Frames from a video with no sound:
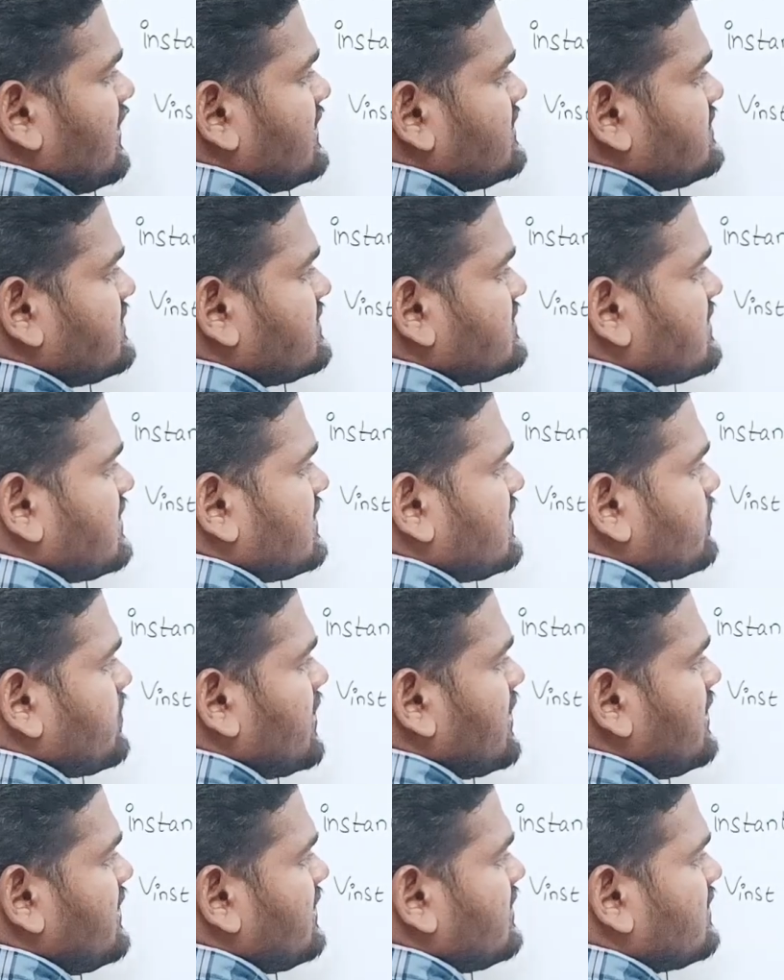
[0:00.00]
S is nothing
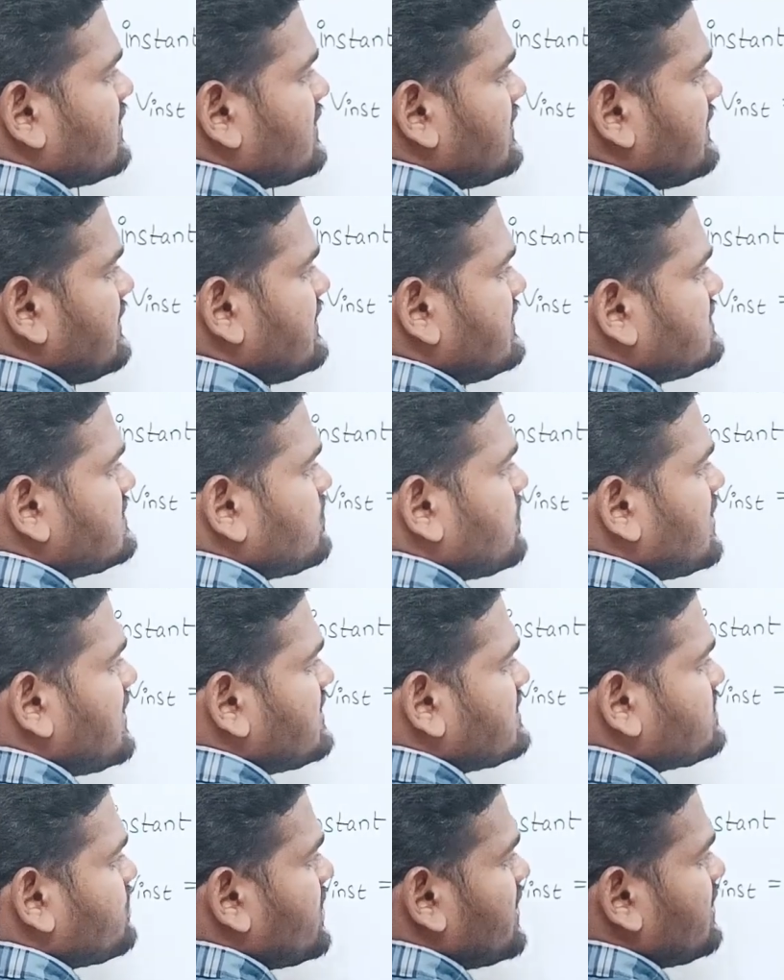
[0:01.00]
but
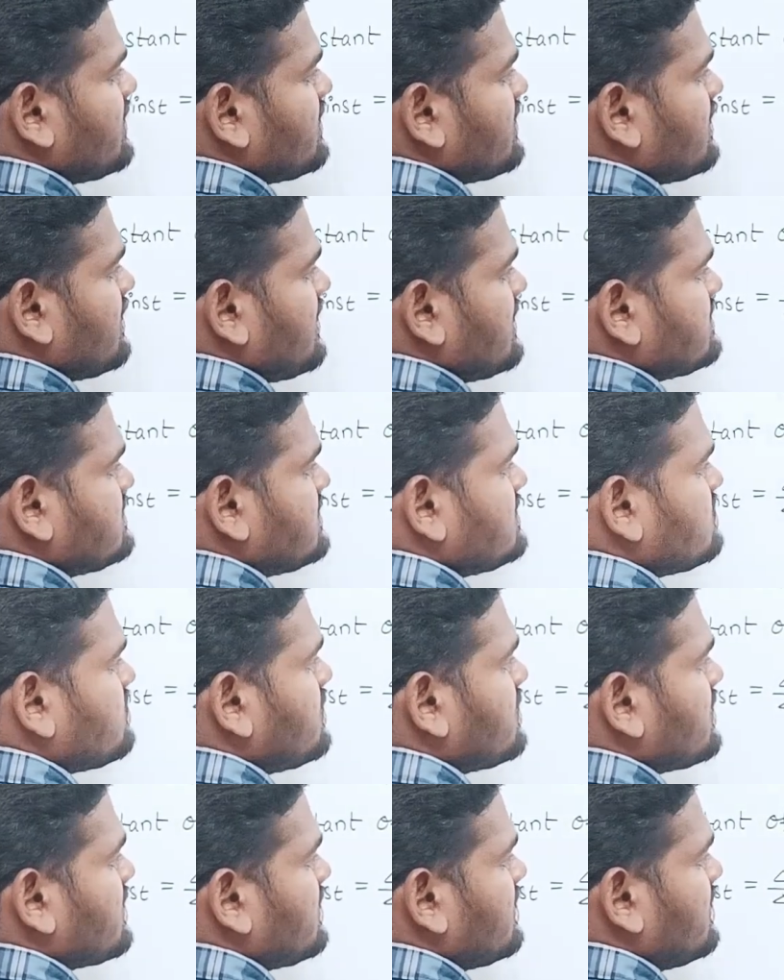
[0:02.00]
displacement. S is
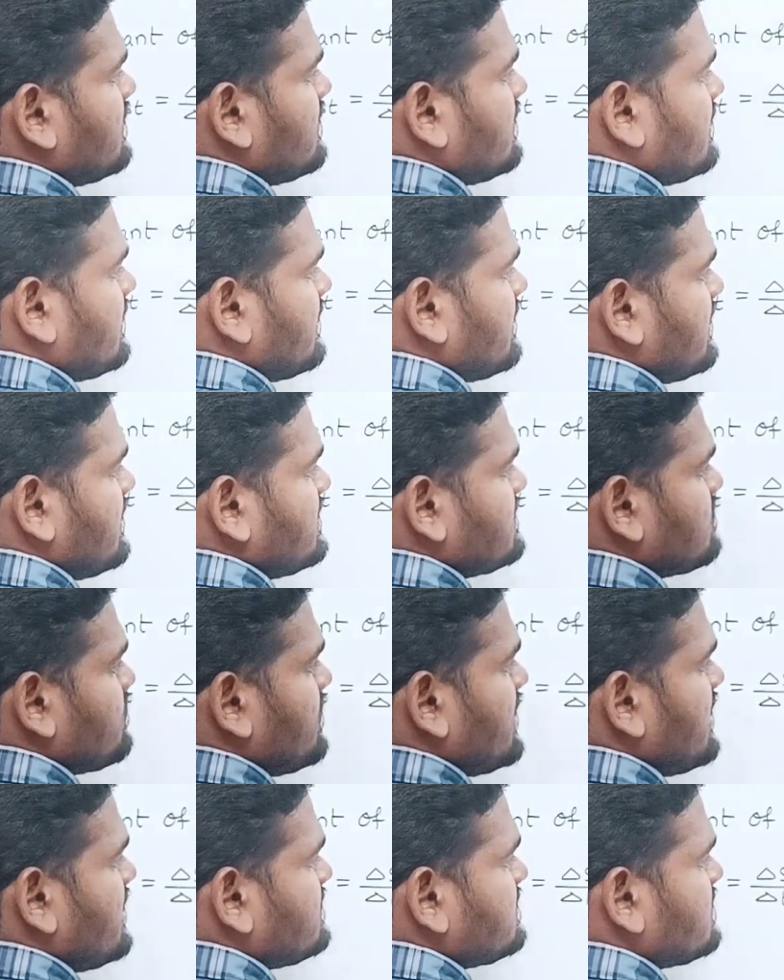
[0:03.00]
what?
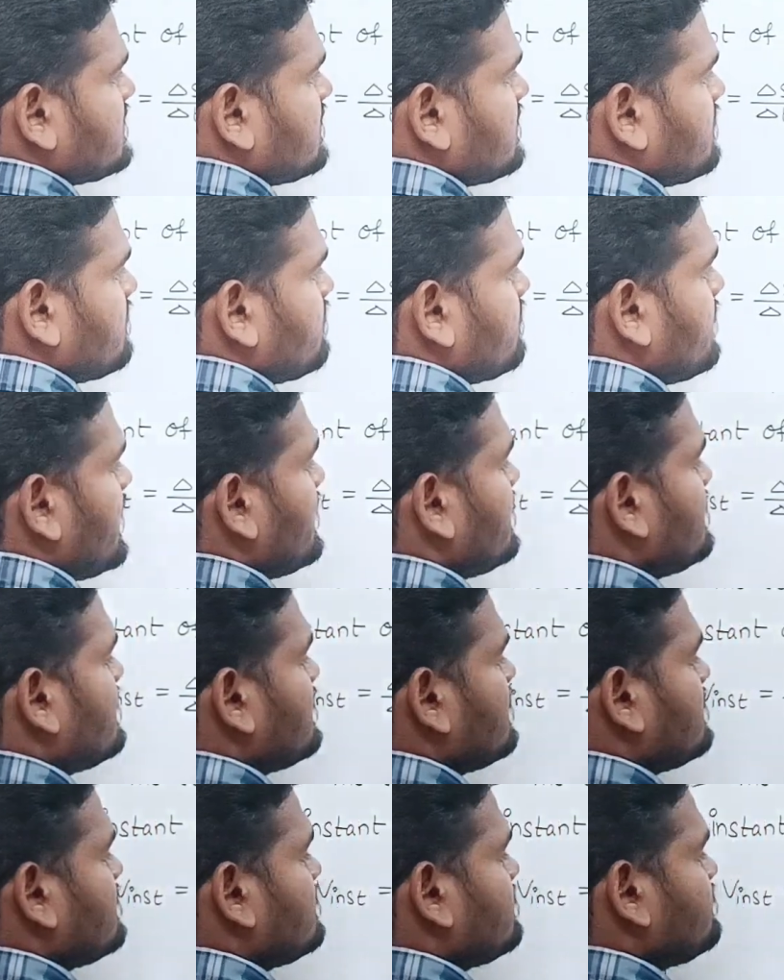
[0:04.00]

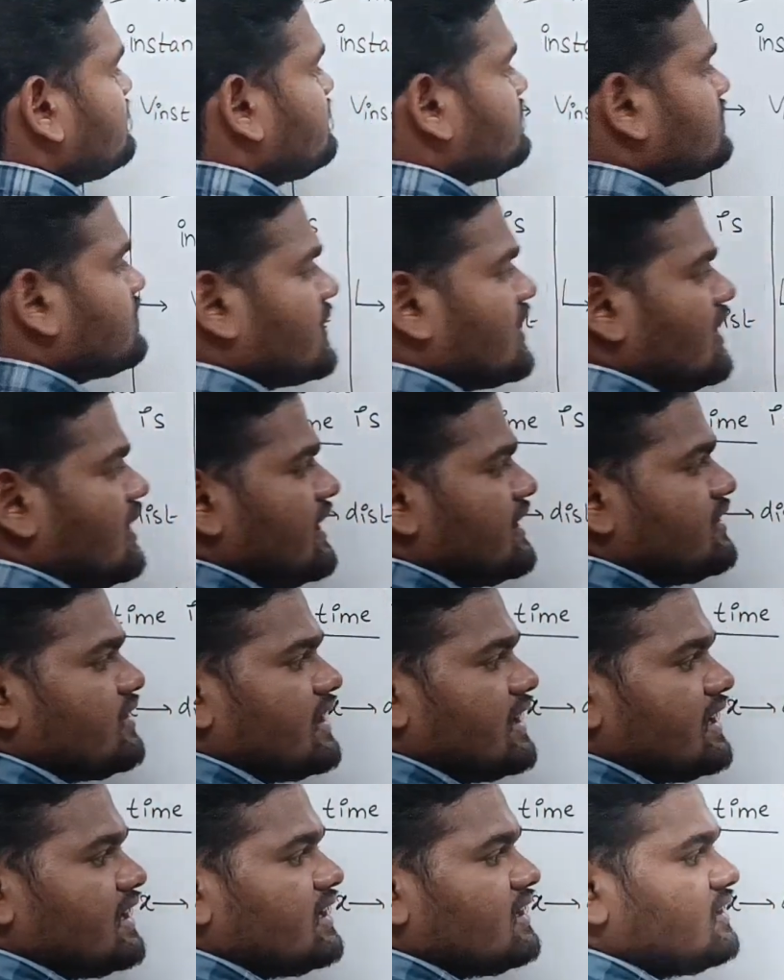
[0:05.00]
Displacement. Are
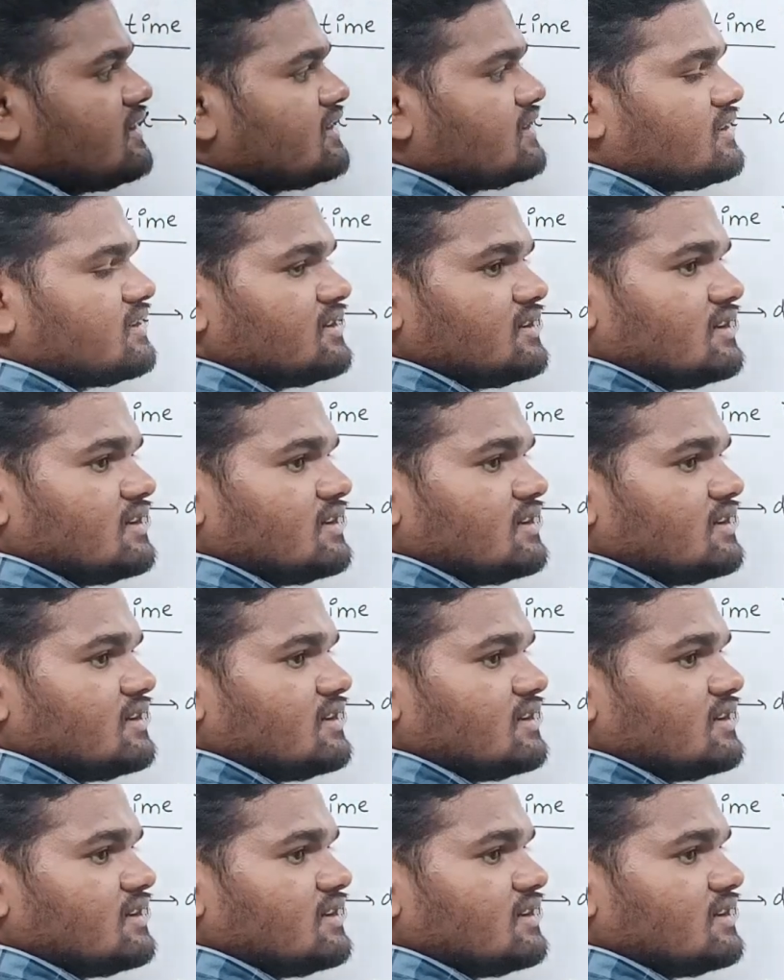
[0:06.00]
you getting?